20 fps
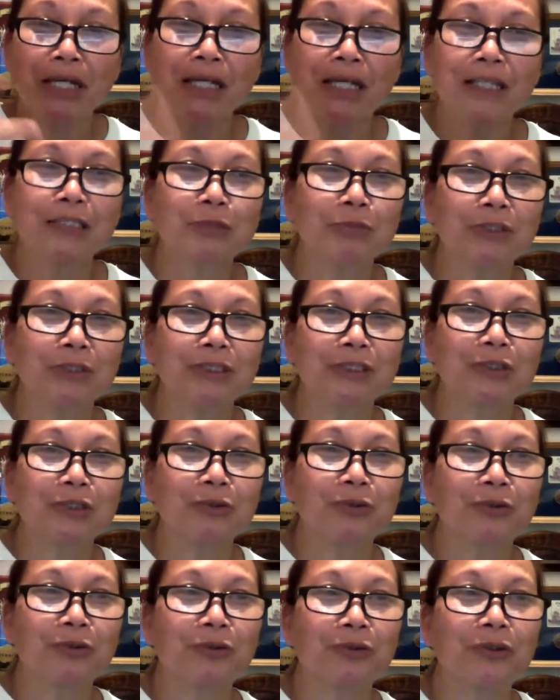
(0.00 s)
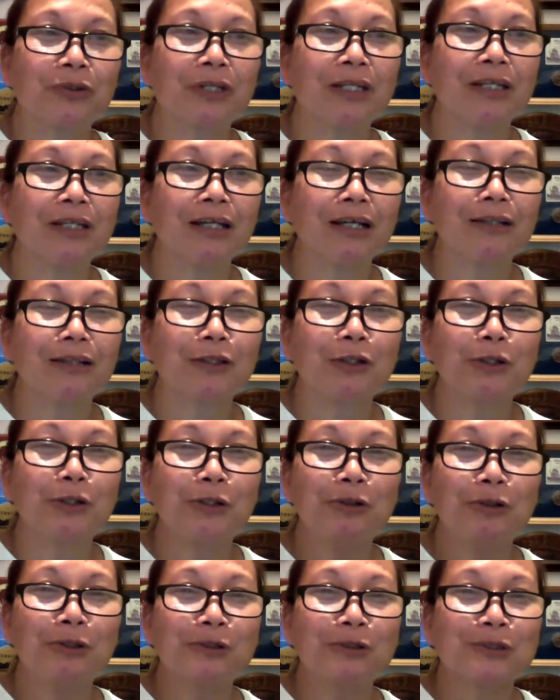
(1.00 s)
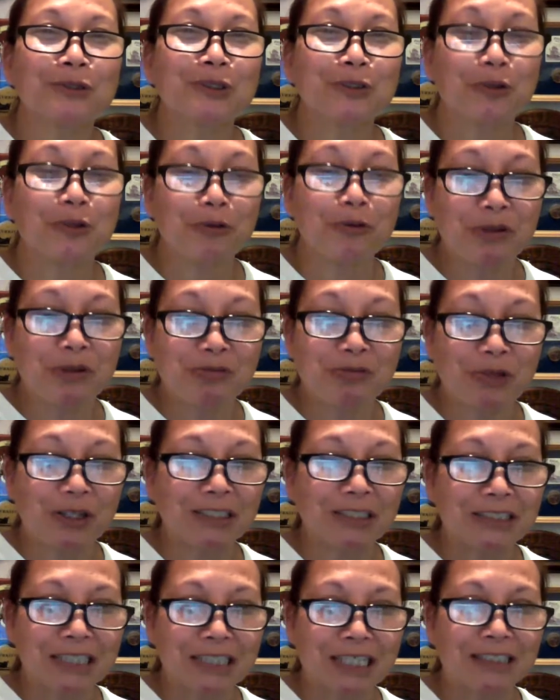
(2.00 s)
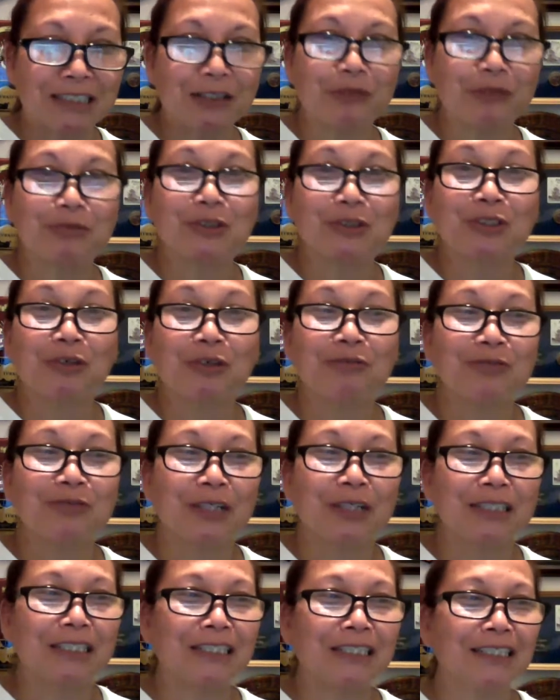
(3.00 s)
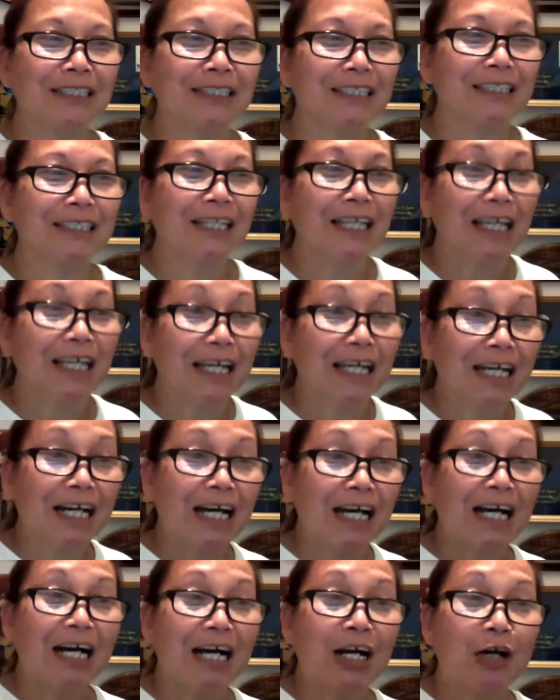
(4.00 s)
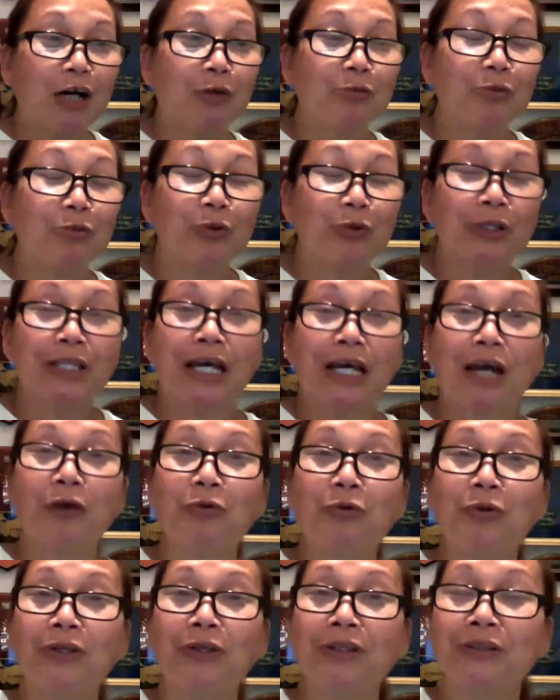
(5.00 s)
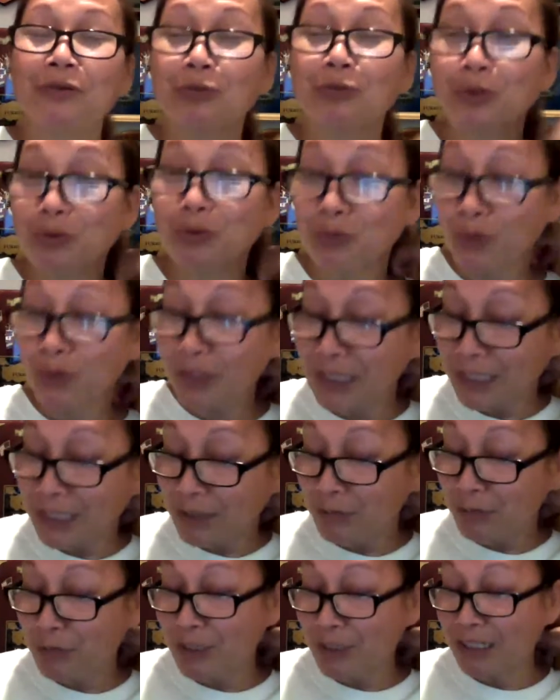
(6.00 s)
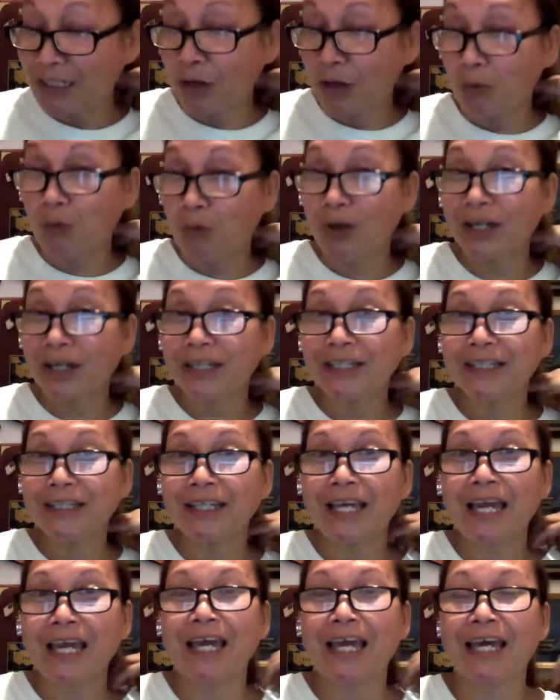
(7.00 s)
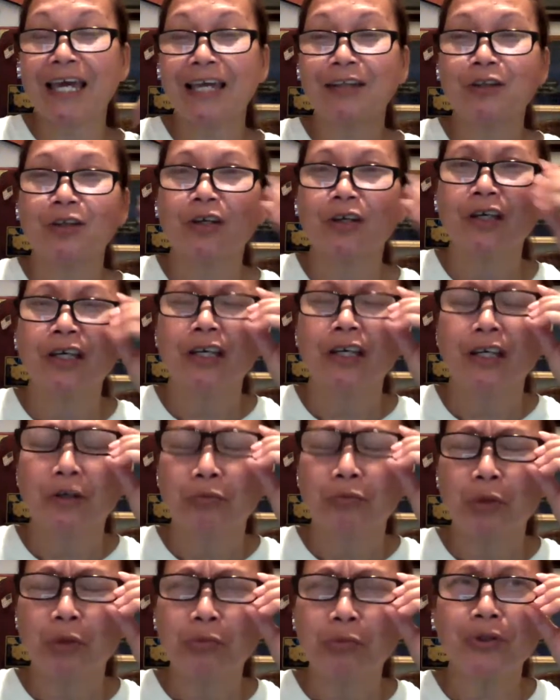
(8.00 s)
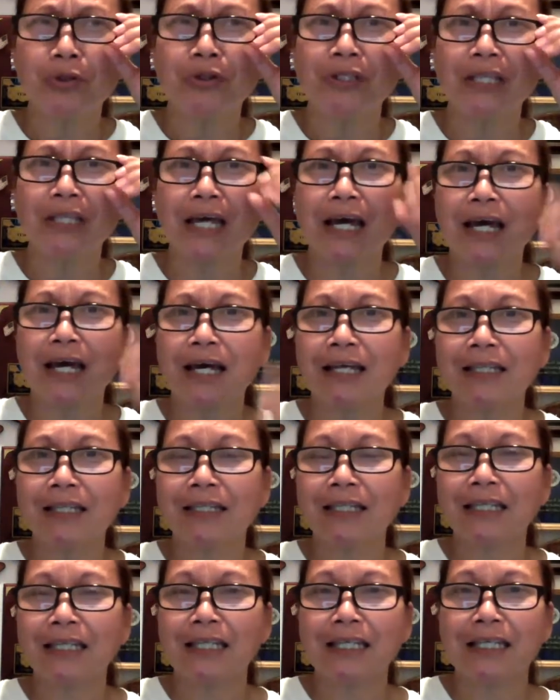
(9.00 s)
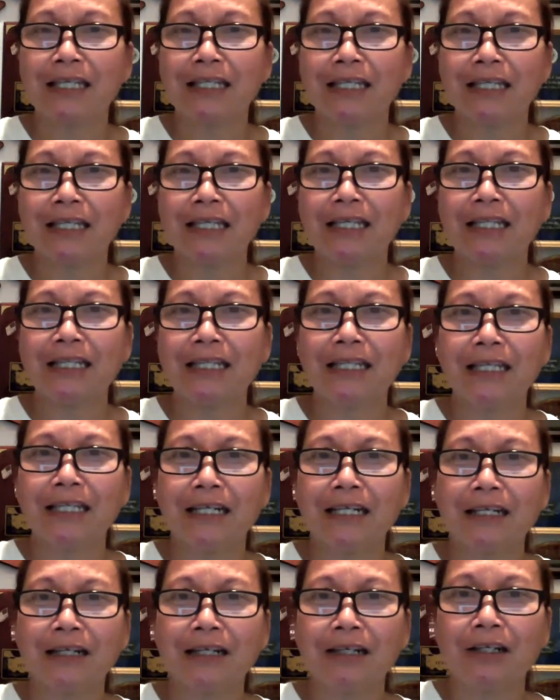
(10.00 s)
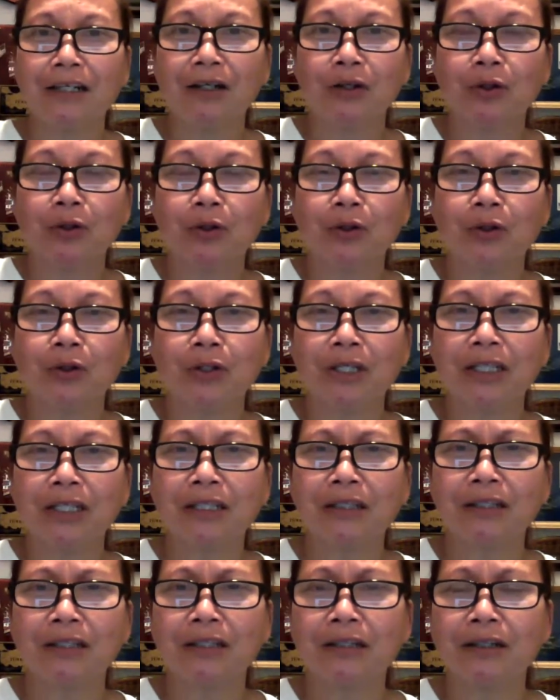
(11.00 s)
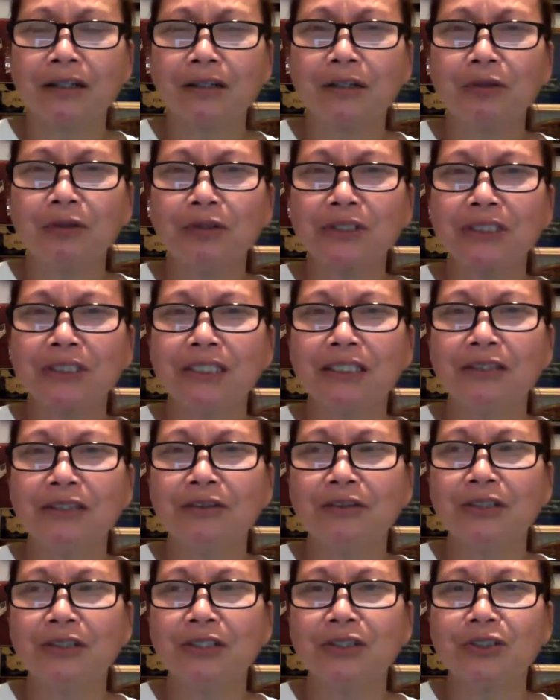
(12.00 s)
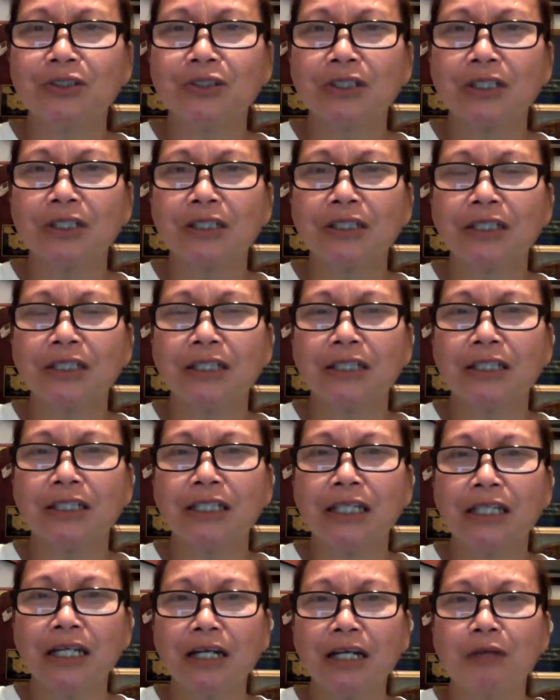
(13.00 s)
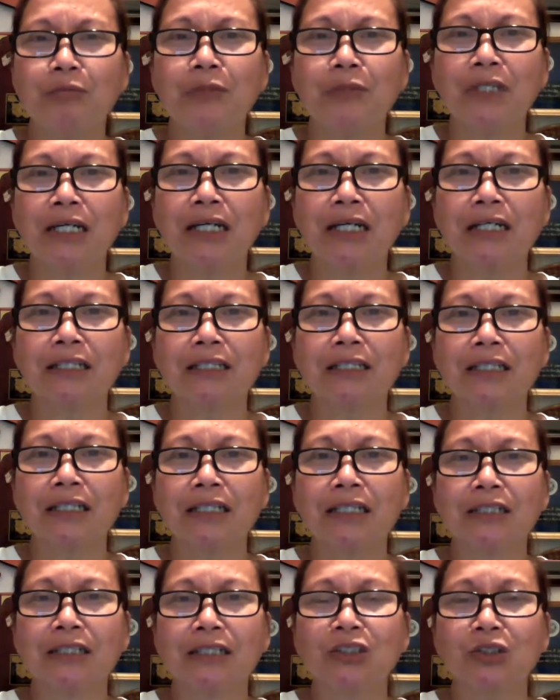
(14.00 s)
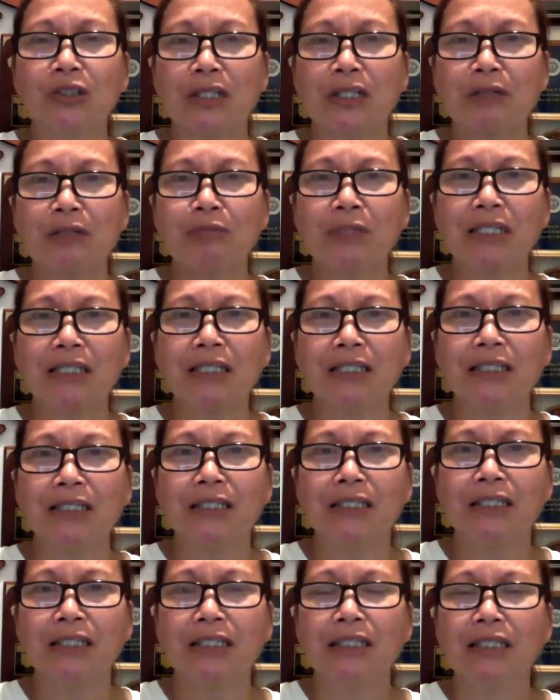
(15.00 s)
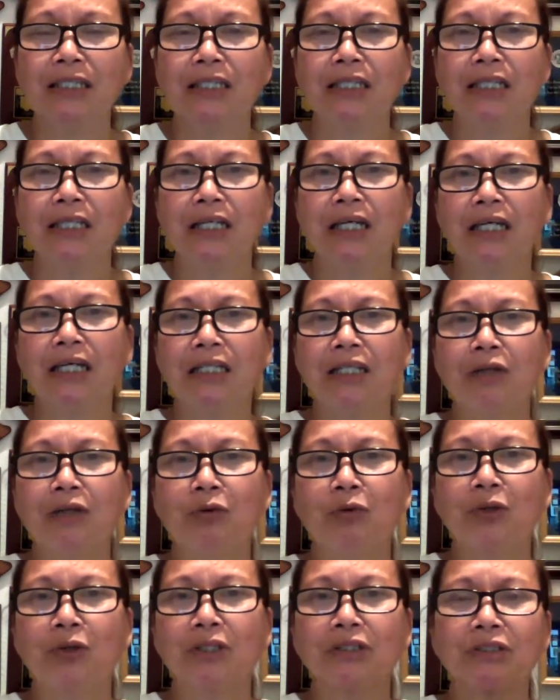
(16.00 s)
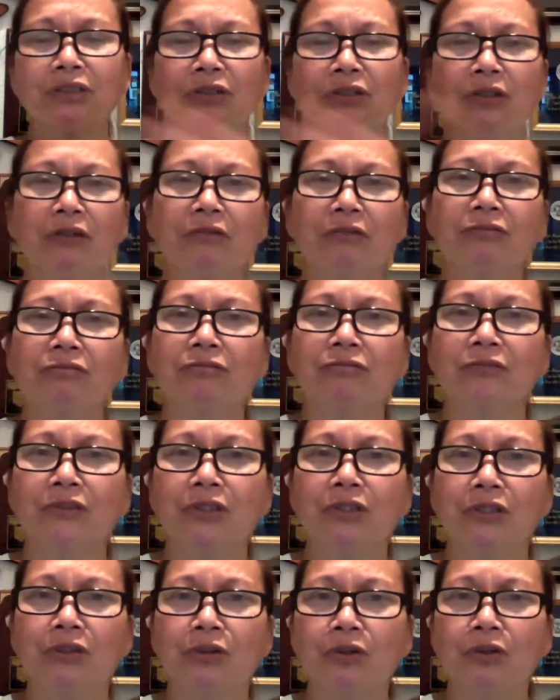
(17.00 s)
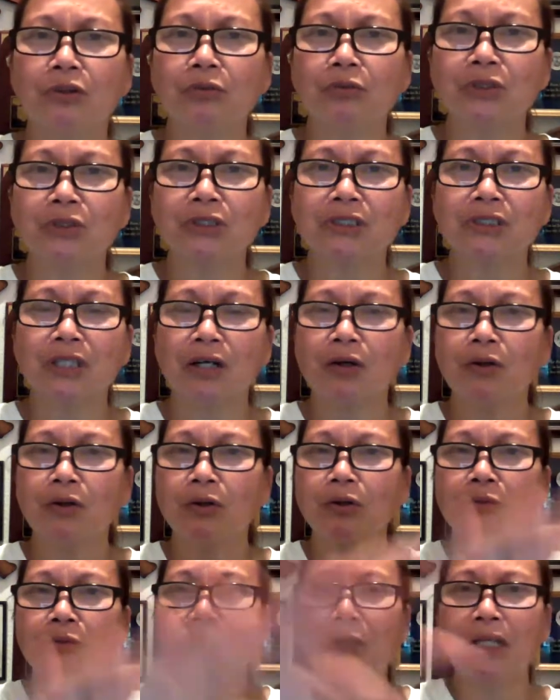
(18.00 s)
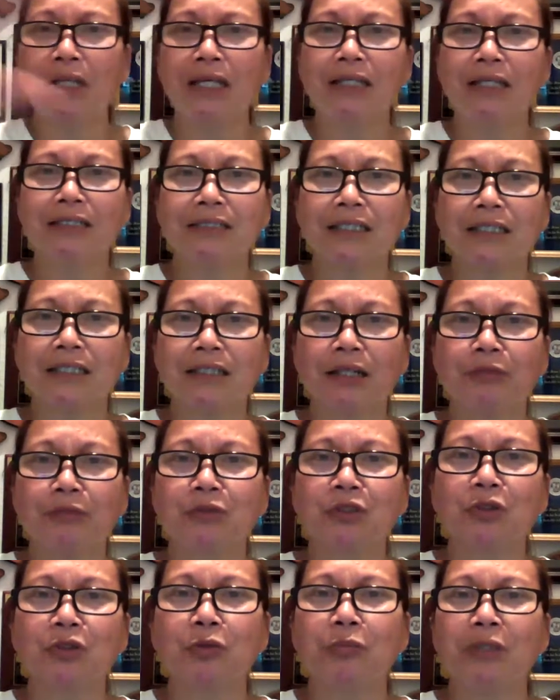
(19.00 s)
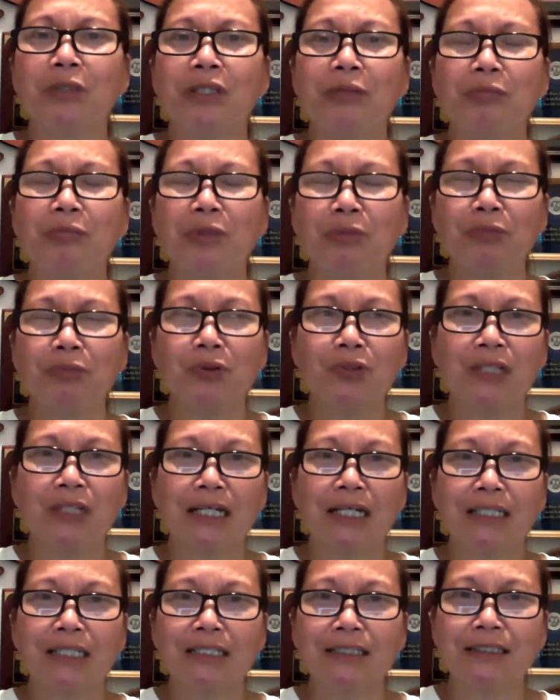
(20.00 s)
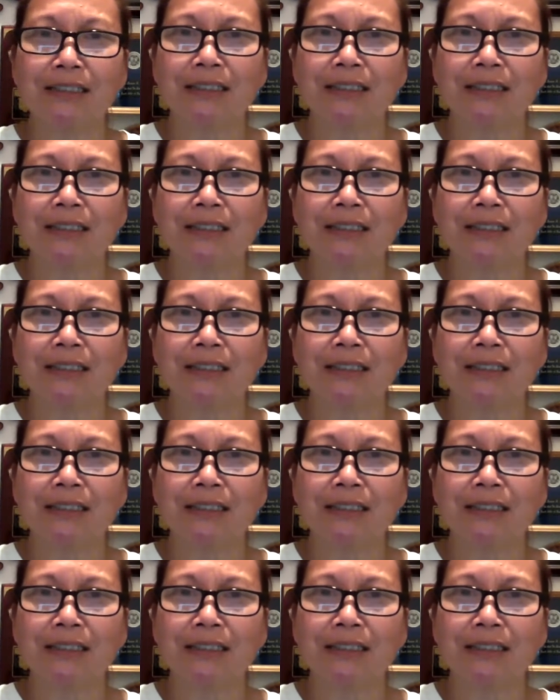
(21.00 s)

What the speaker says: But in my husband's story, I'll tell you a little story before I sign off. It's so funny. When we lived in Hawaii, and remember that in India or in that was Indonesia that they have that tsunami and it washed off, almost the whole place, and they have so many people died.